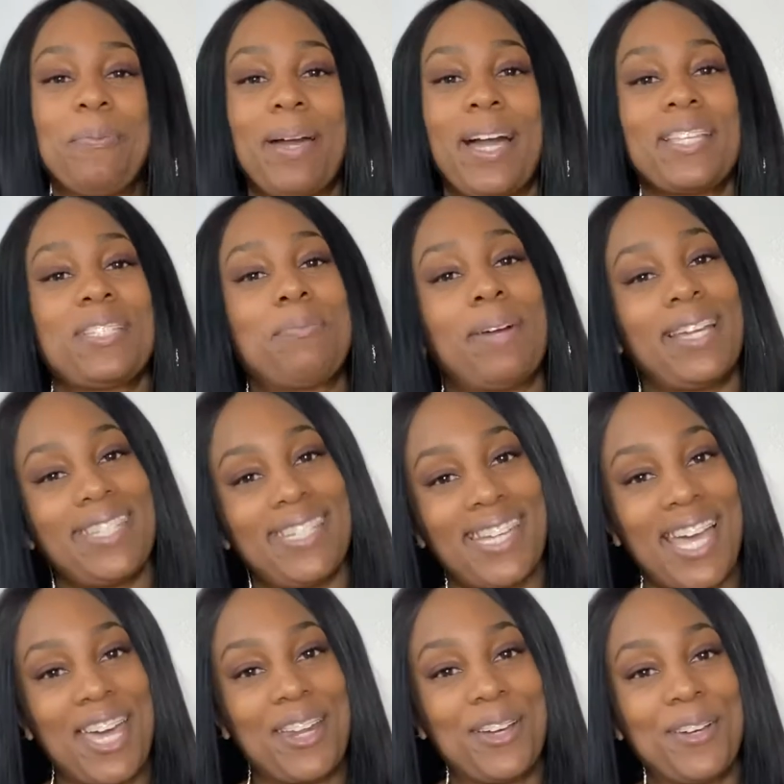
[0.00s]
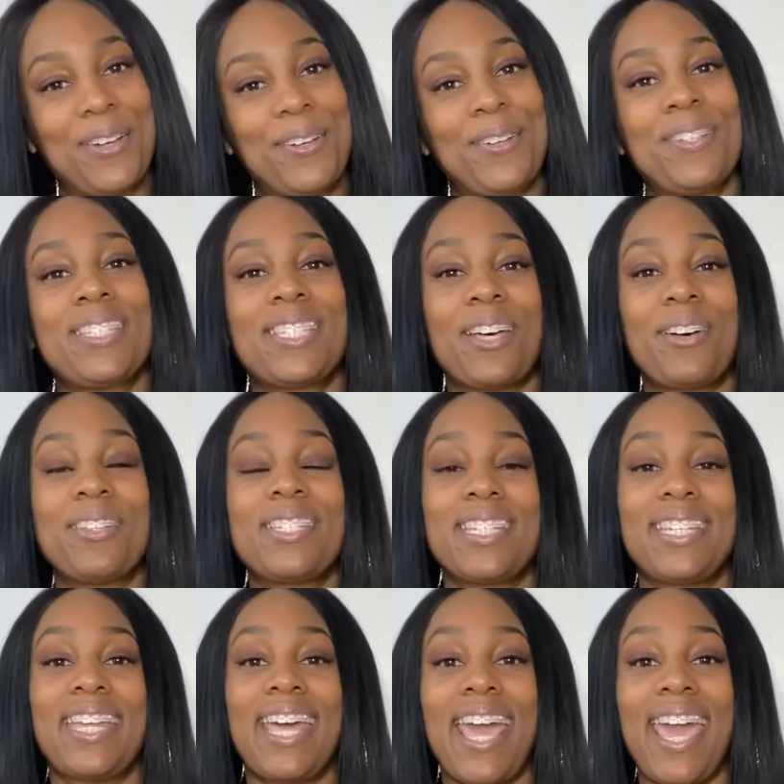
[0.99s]
back to my channel. So
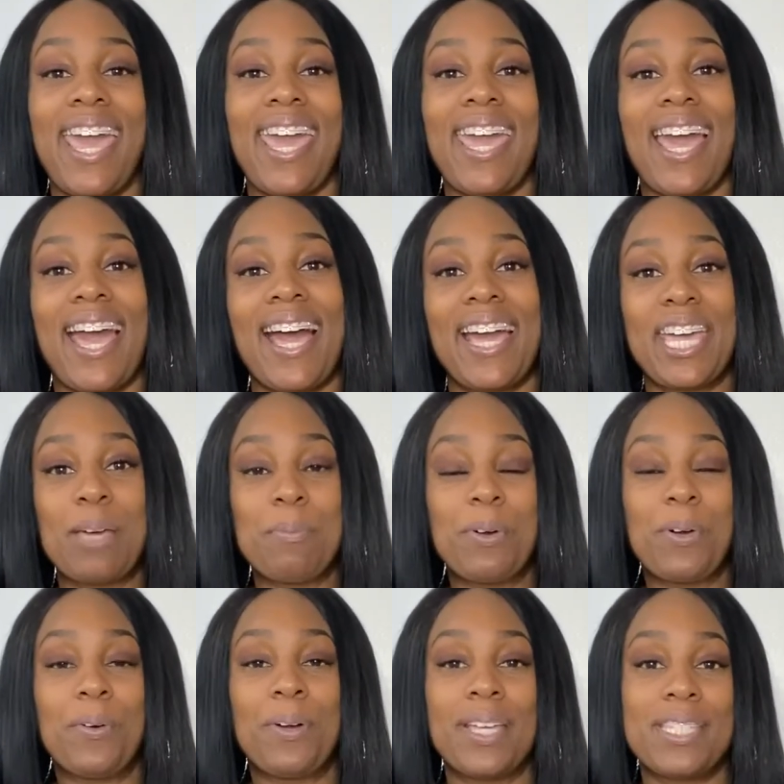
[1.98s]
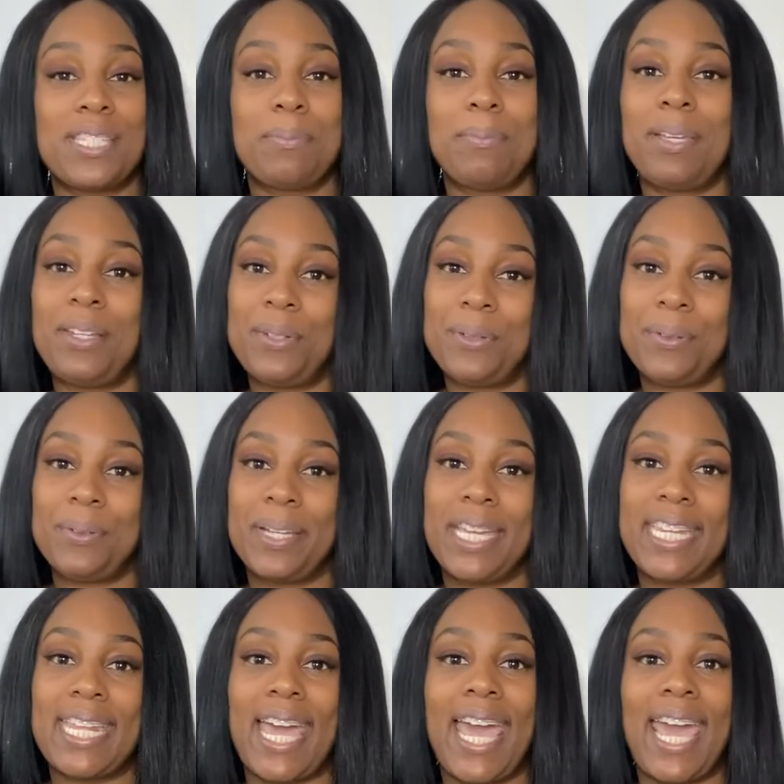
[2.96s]
today I am going to be
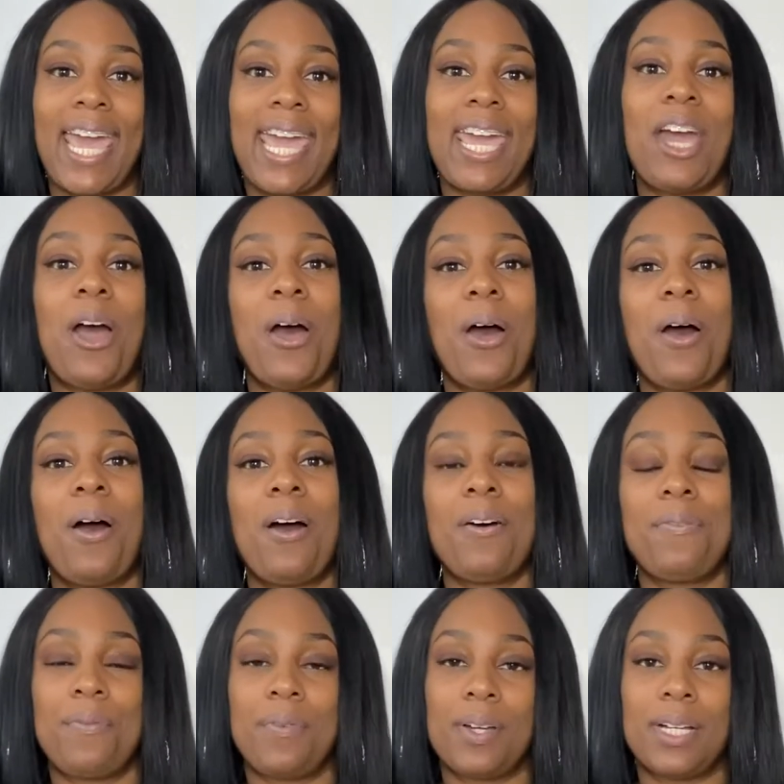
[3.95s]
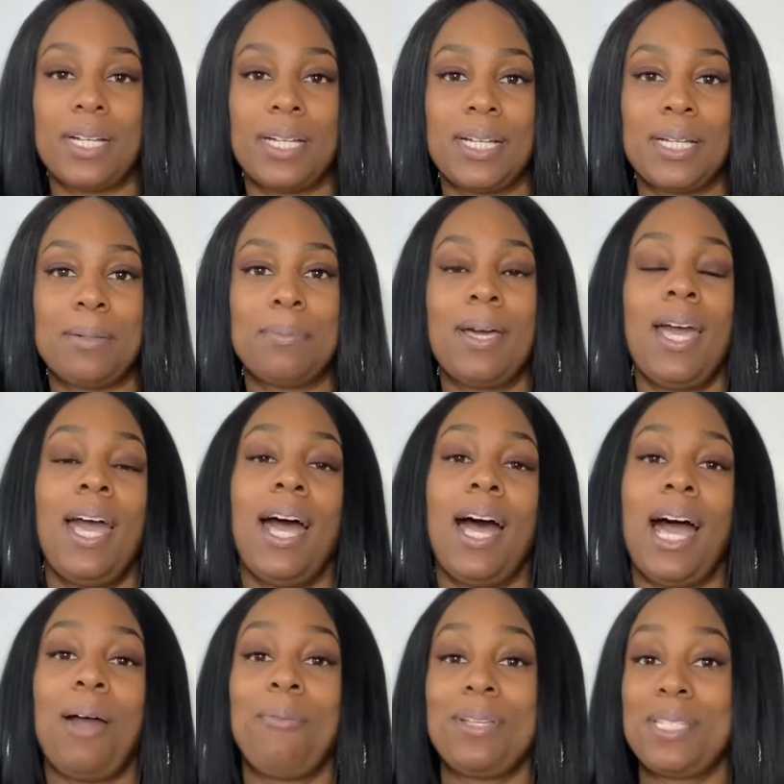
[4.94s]
doing a haul from,
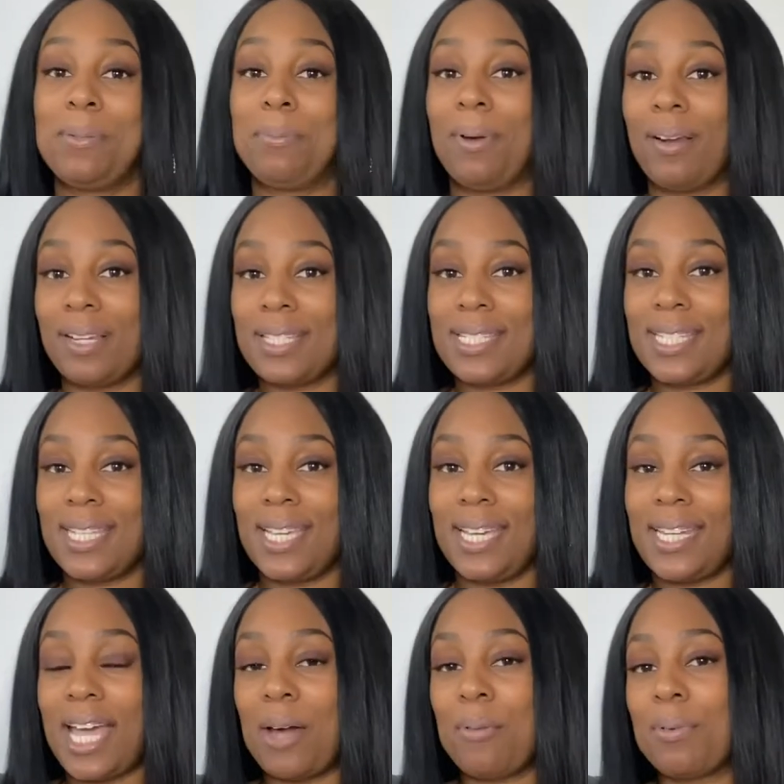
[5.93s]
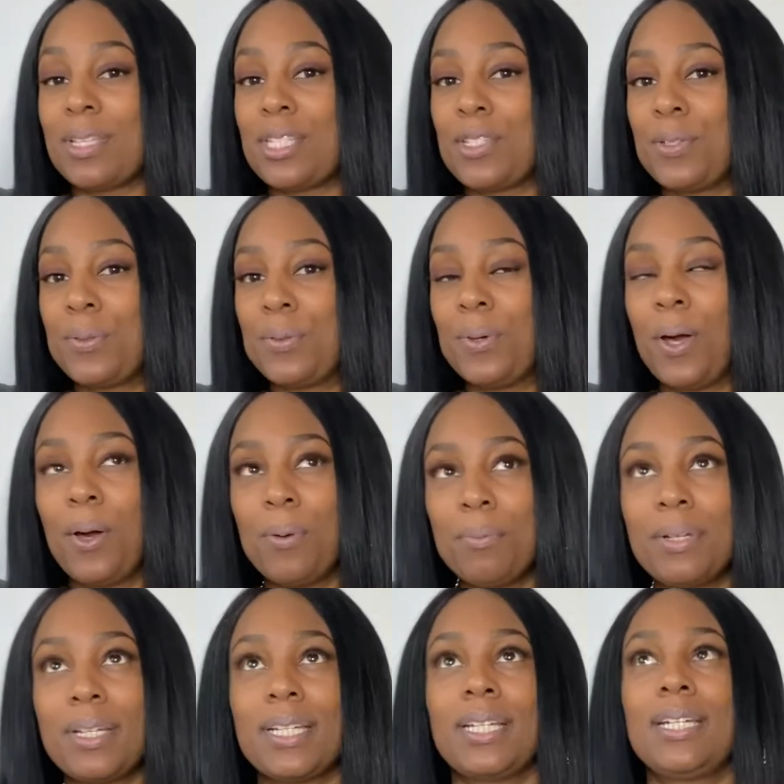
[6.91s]
I went to Burlington, I went to
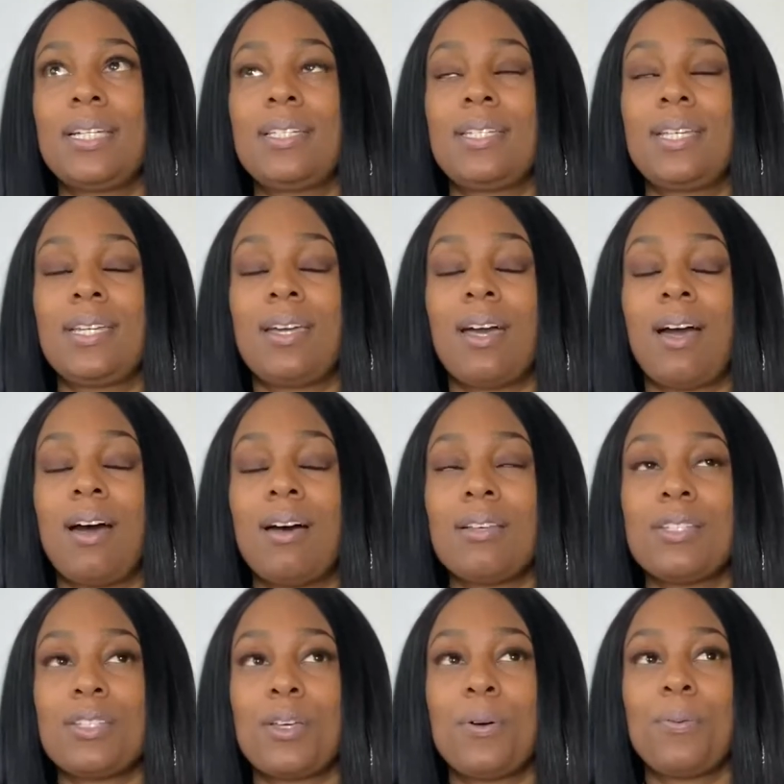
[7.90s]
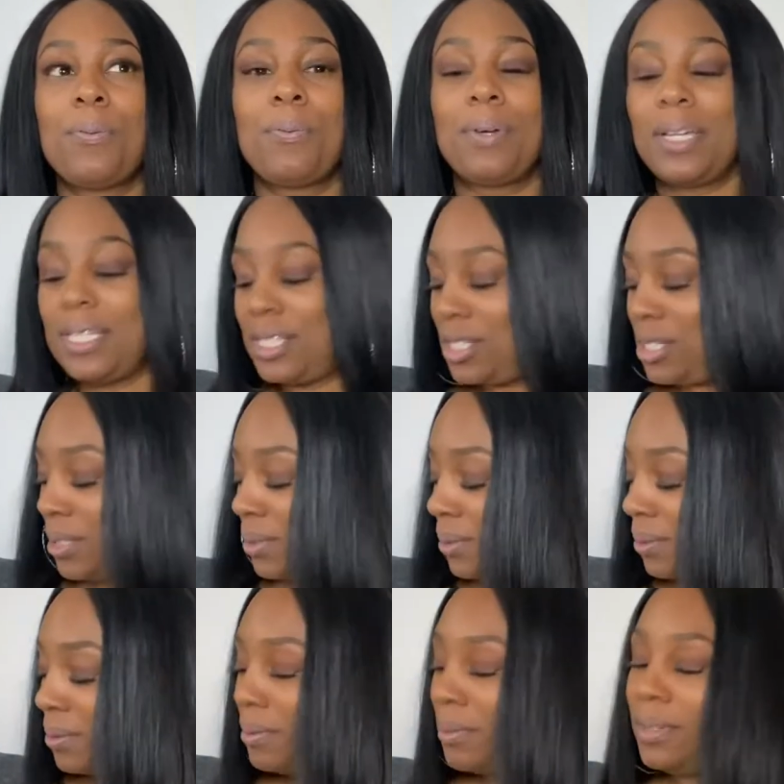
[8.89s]
HOMEGOODS, and I also went
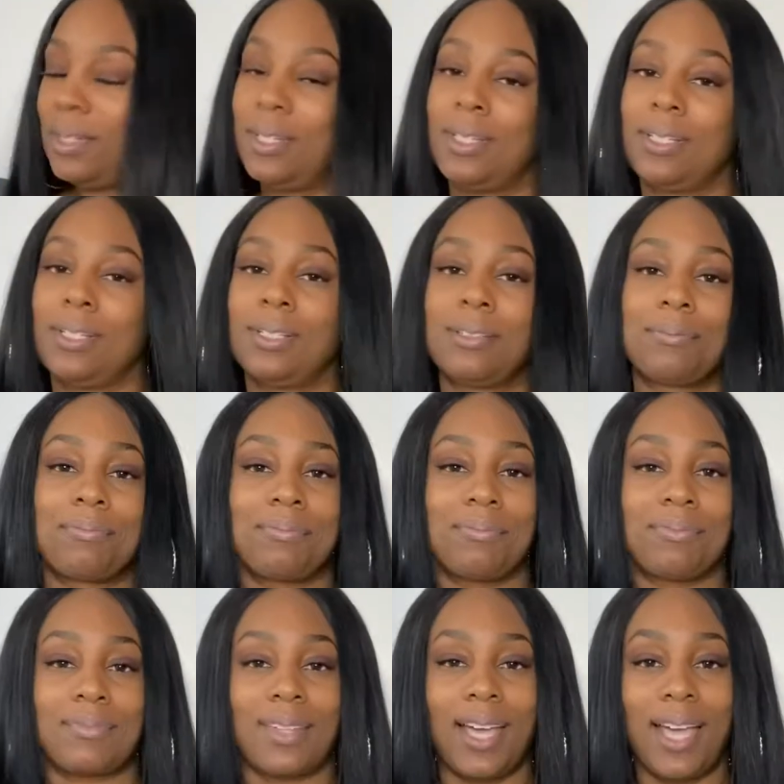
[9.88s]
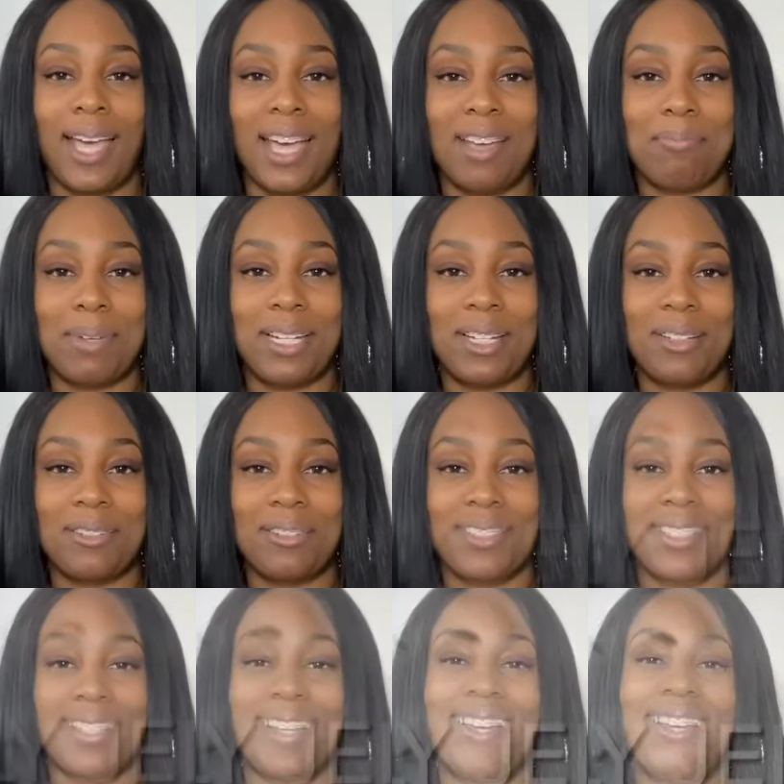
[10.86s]
to, I have my notes.